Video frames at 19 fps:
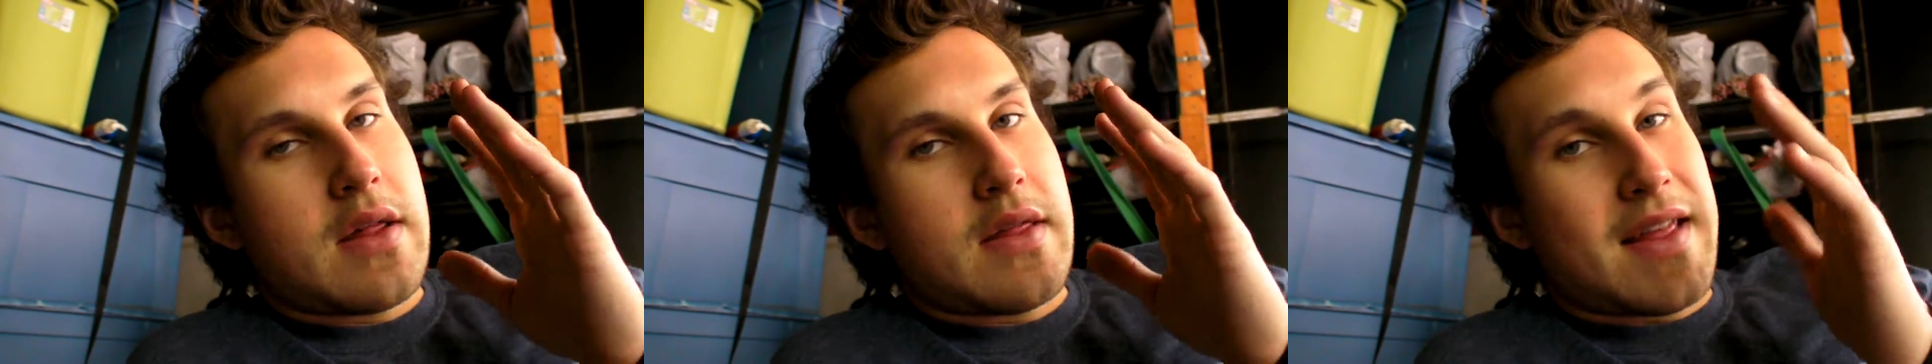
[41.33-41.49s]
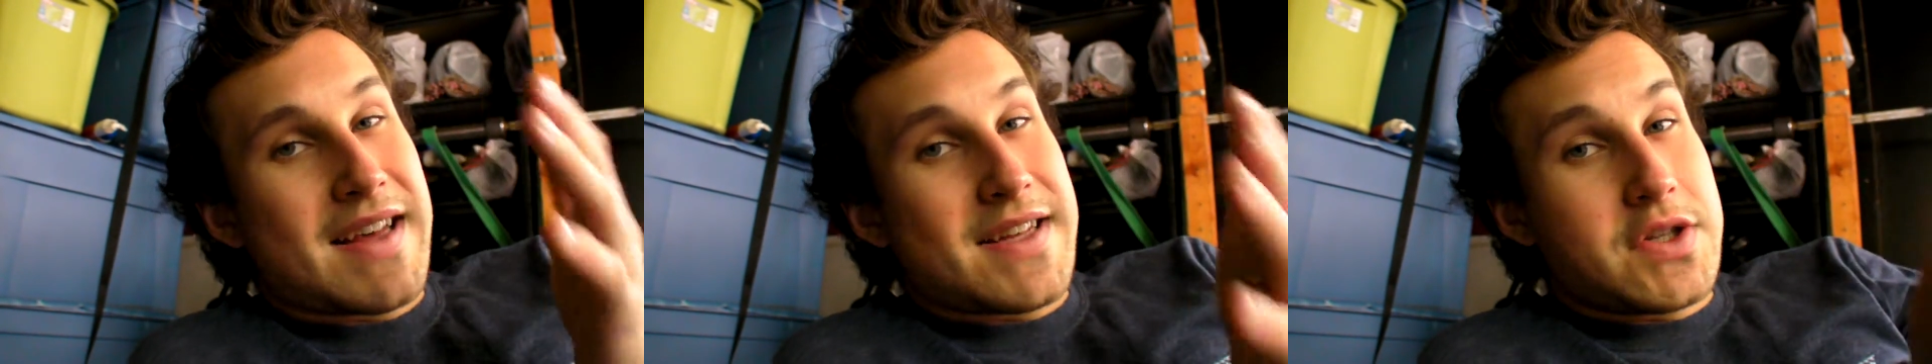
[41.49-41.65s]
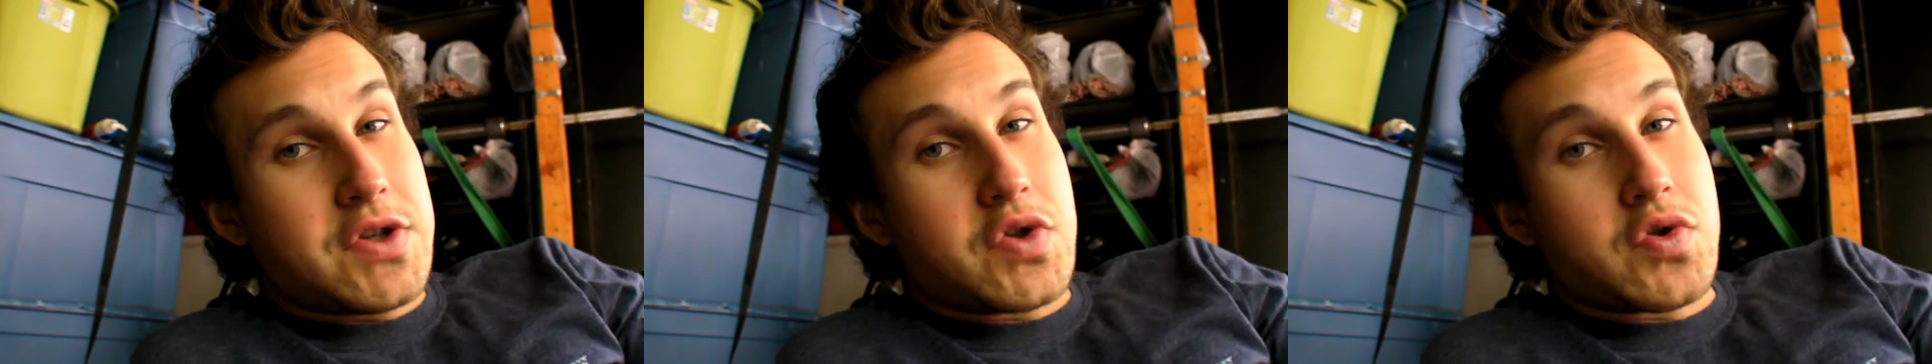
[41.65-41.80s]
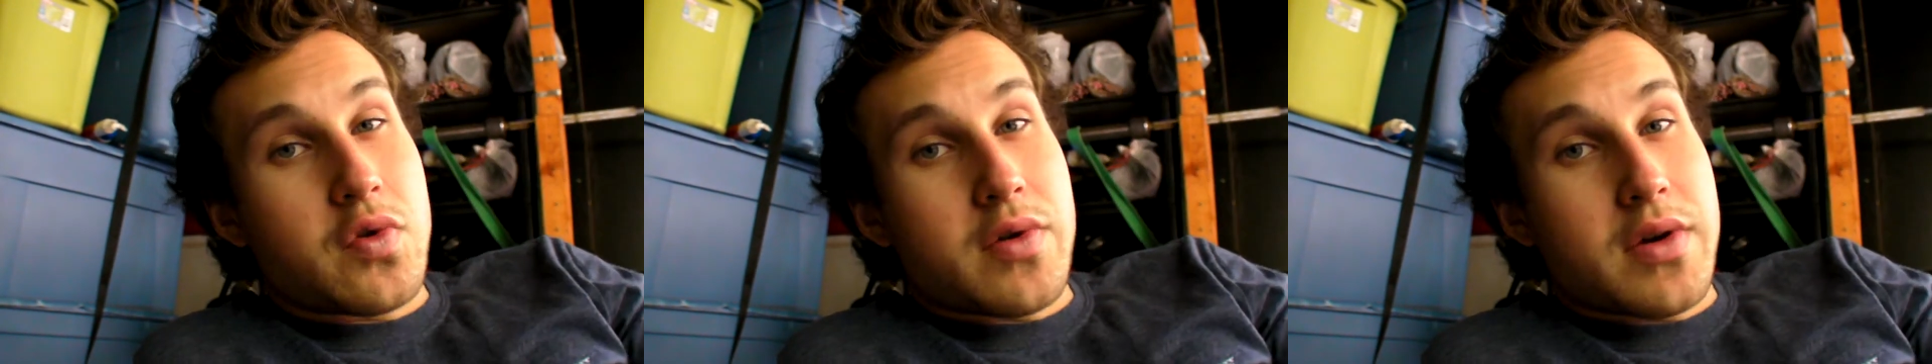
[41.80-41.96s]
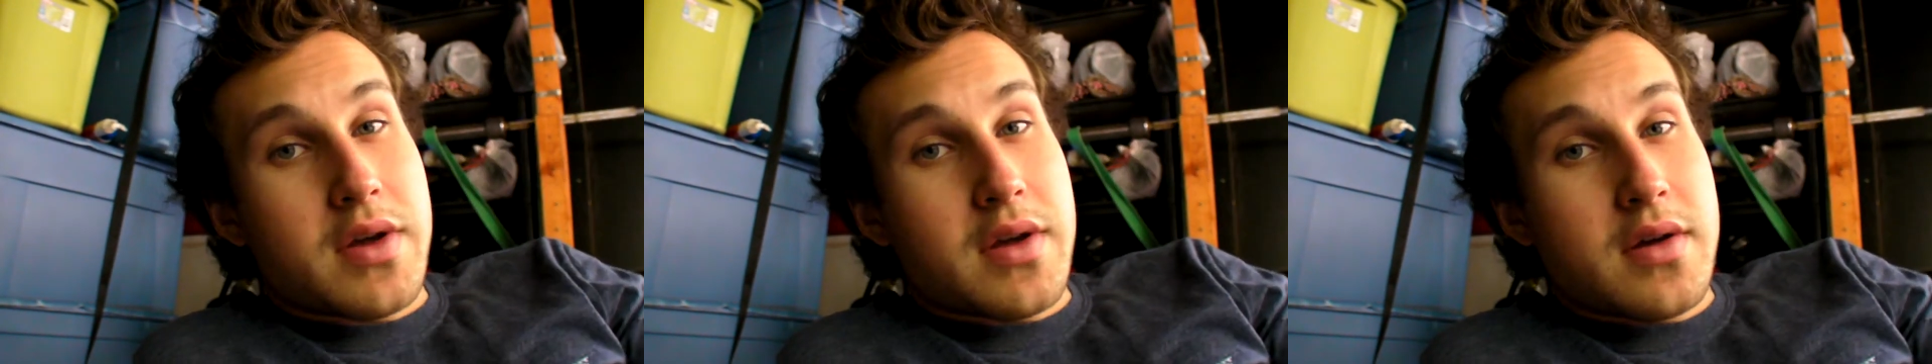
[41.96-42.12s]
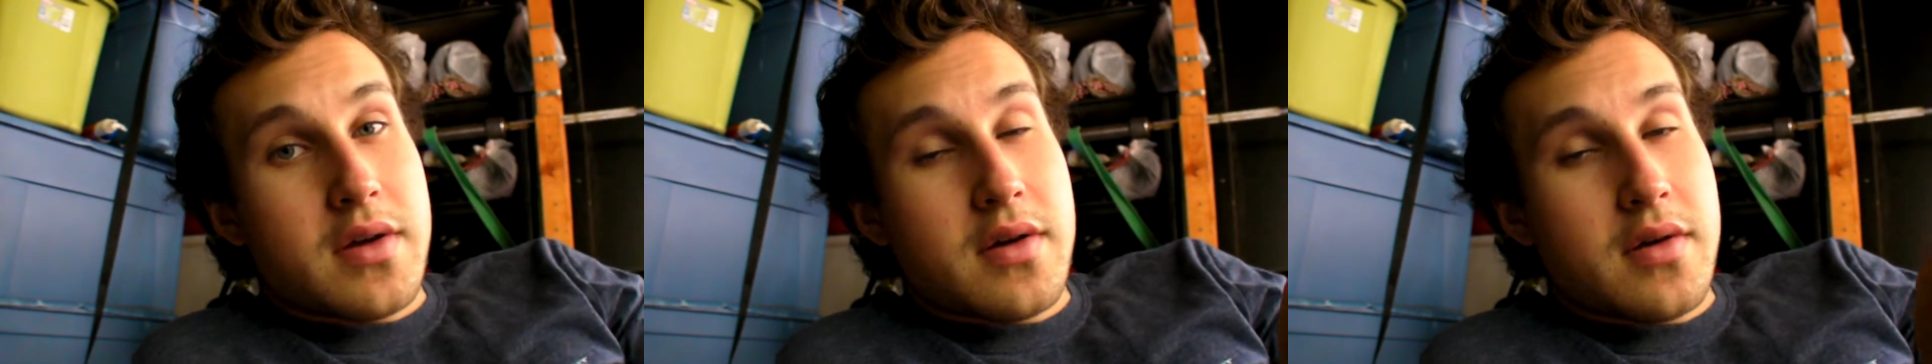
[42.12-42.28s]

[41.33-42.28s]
that joint